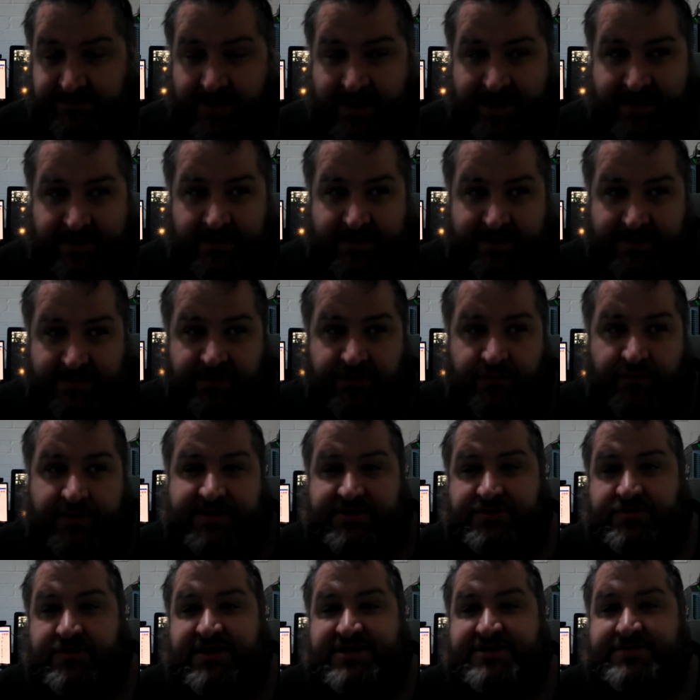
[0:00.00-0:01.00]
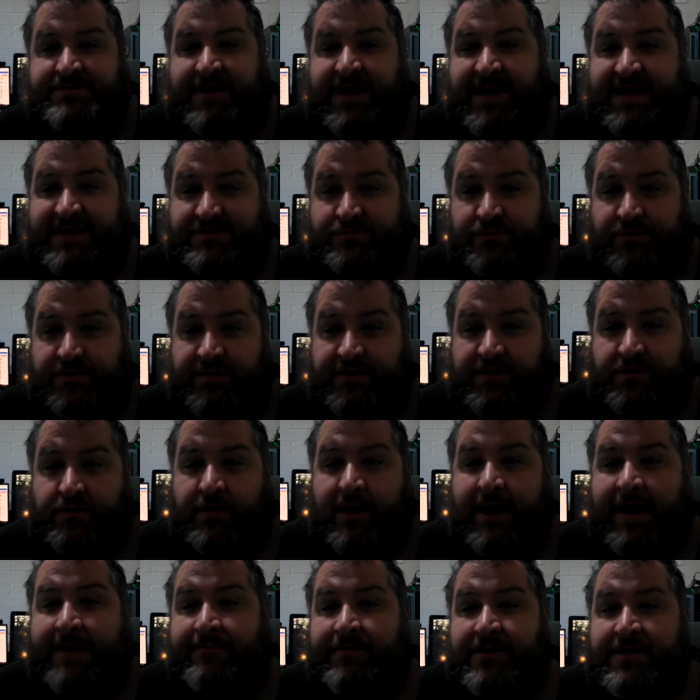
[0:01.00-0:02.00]
I had like 3 trash bags worth of
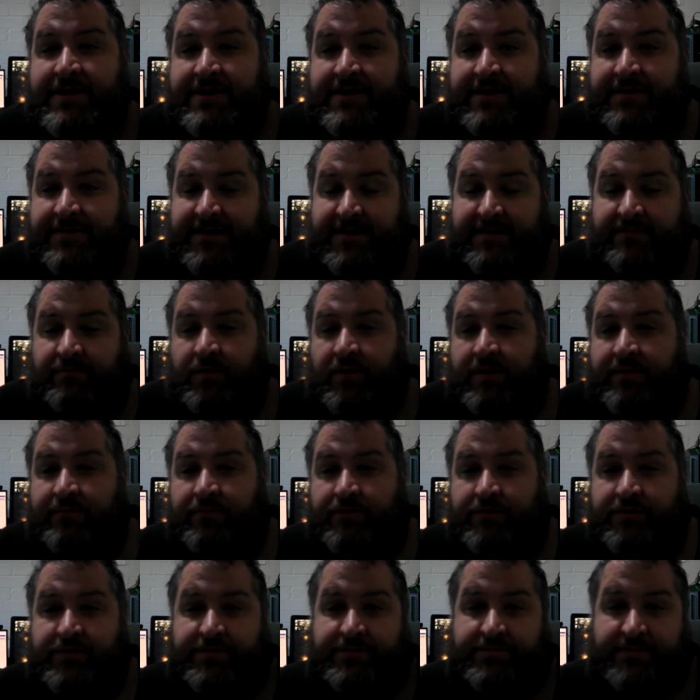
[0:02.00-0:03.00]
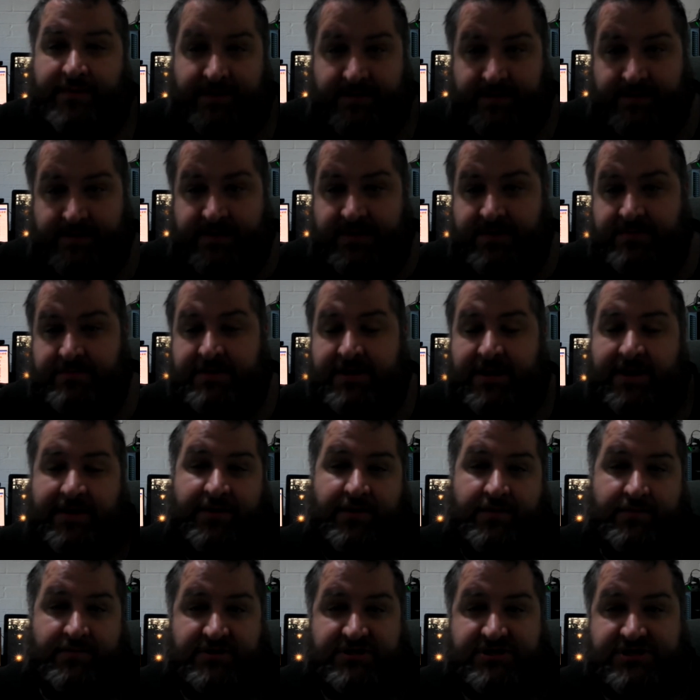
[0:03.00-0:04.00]
crap in my room and it
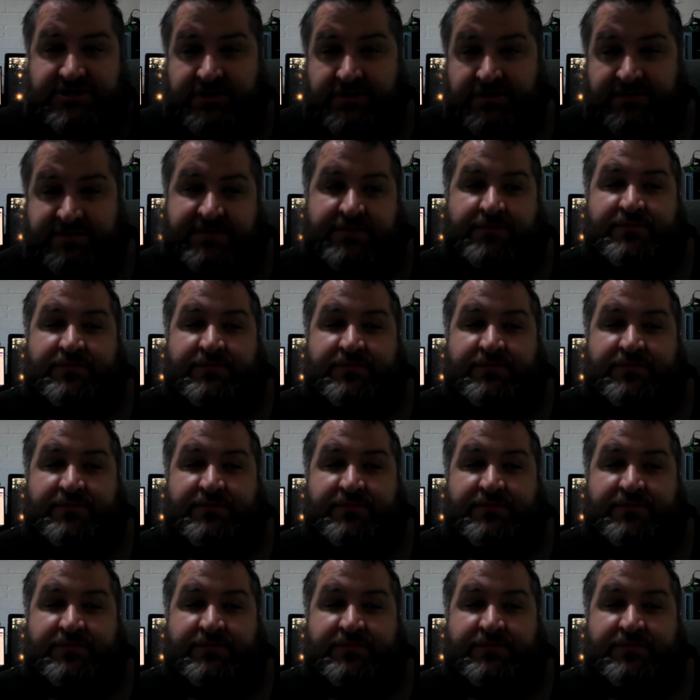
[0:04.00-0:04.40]
accumulated on my shelves.